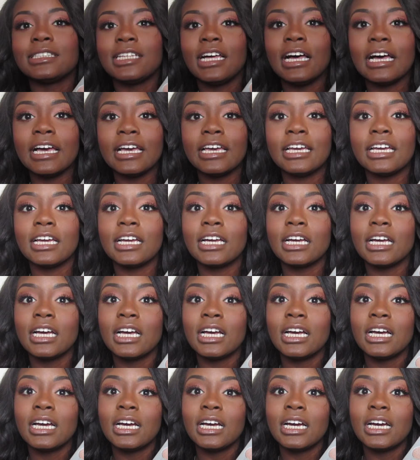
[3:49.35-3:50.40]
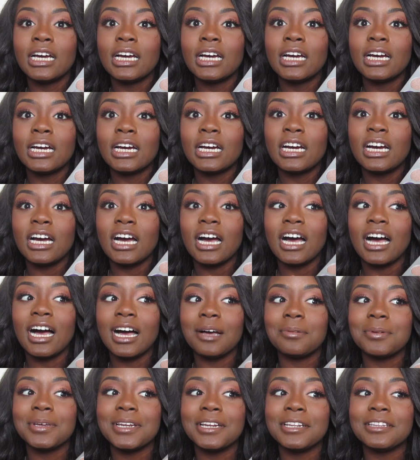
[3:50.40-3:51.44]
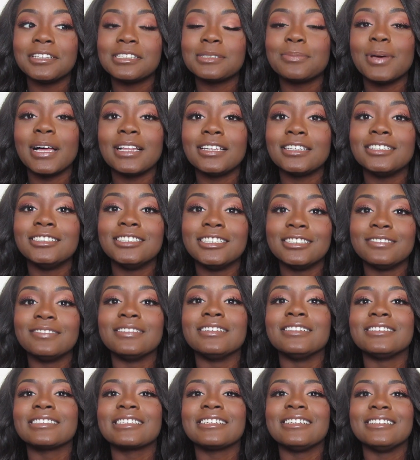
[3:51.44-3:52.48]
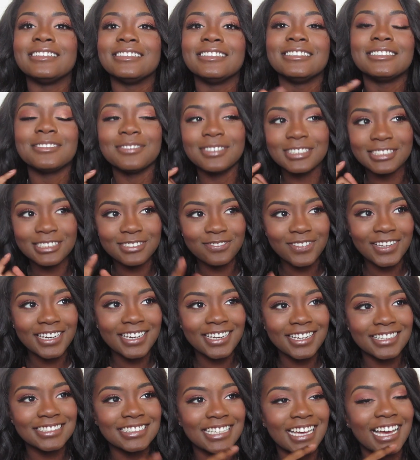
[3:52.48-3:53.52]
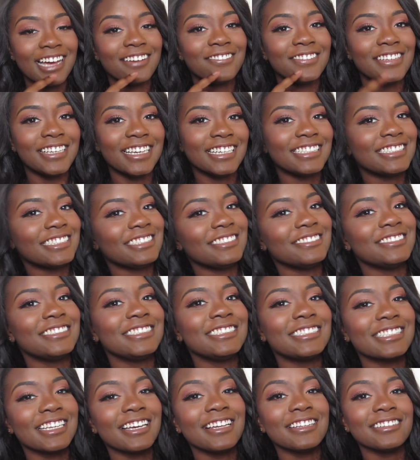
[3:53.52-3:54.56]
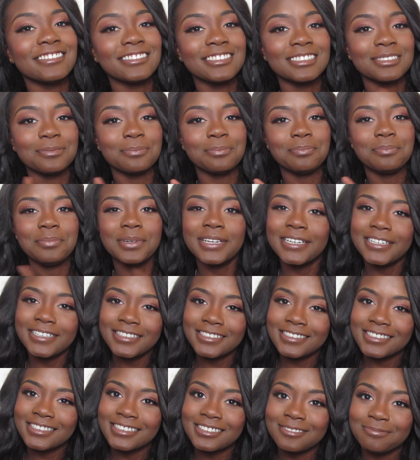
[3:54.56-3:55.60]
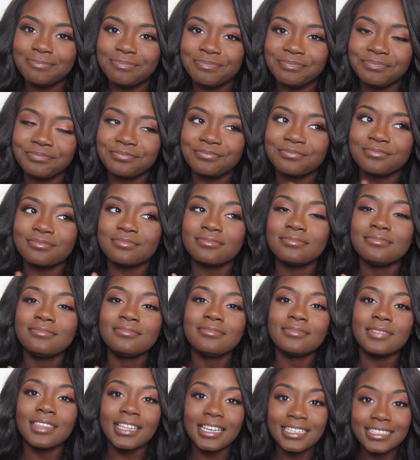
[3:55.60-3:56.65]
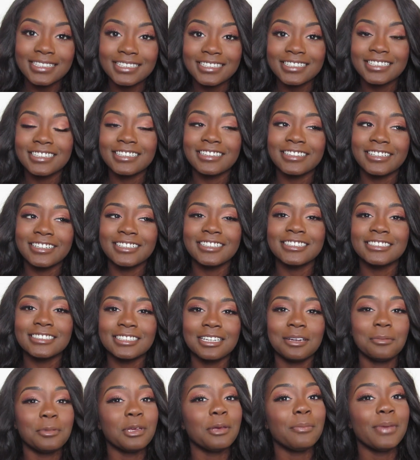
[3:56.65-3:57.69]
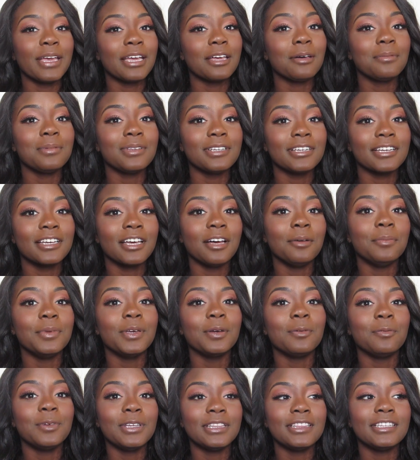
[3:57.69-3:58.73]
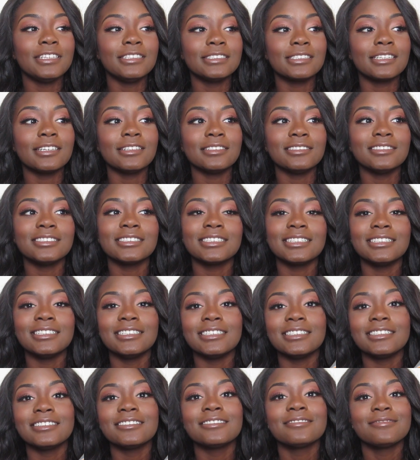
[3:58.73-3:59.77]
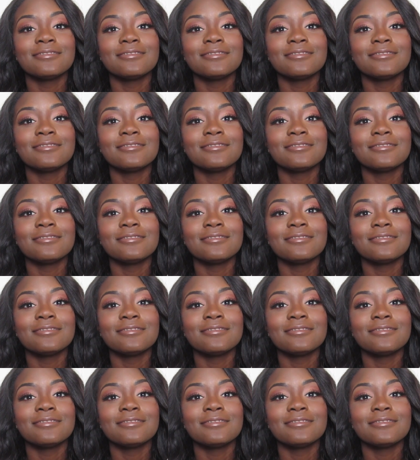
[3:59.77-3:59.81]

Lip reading: like, I'm getting this palette just for those colors, which is funny because I have yet to use these colors, but there is going to be a makeup look coming with these colors in it